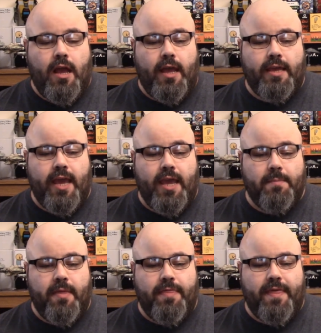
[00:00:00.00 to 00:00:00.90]

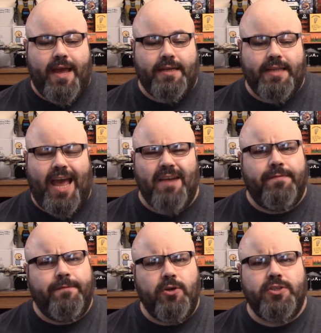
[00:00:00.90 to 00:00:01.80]
game that at
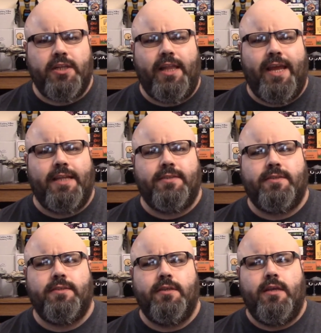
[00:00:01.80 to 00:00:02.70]
first
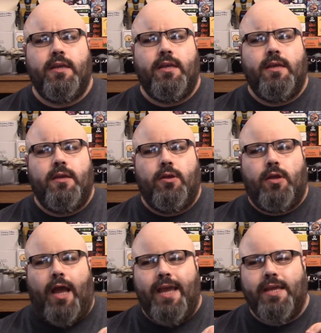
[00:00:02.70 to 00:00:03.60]
glance,
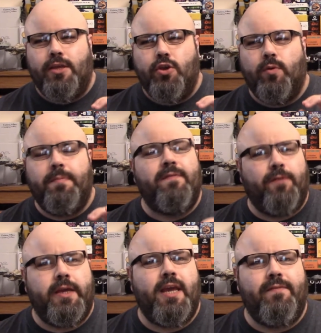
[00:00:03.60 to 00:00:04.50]
you would be
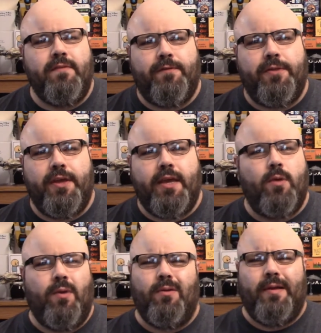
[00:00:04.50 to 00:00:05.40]
forgiven for
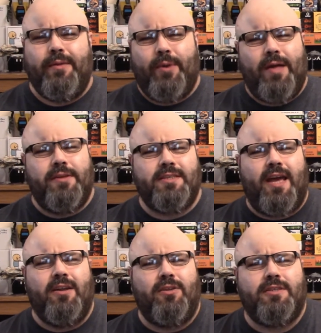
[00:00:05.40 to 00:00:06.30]
thinking, well, wow, this
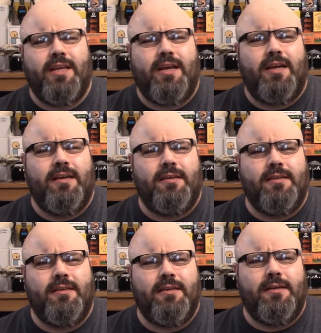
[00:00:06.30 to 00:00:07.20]
kind of looks like
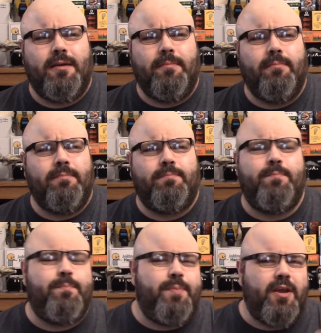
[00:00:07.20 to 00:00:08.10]
a
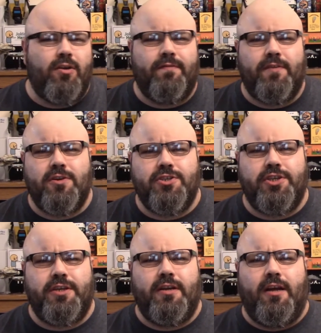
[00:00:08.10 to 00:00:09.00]
bigger
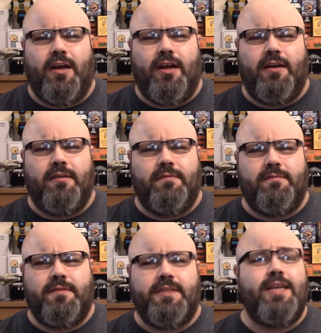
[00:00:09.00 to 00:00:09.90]
version
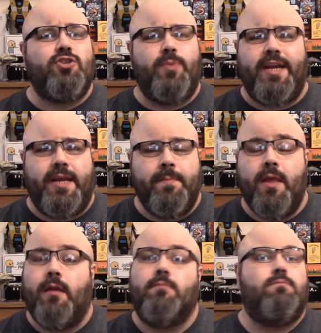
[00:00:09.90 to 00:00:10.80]
of Santorini.
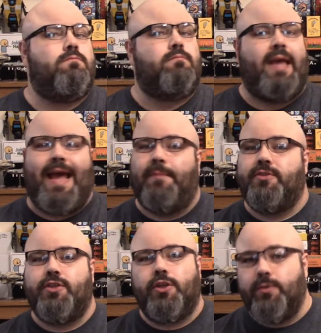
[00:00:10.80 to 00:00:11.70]

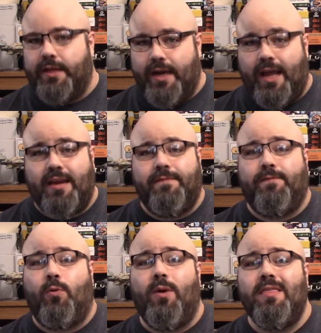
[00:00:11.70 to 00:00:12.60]
Absolutely not.
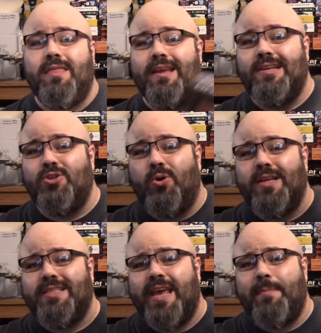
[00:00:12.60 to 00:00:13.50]
For one thing,
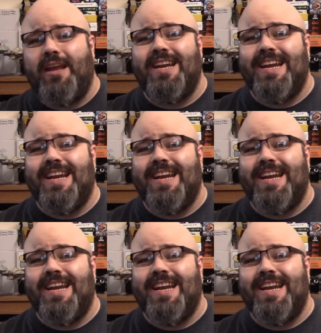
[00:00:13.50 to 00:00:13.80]
Torres came out in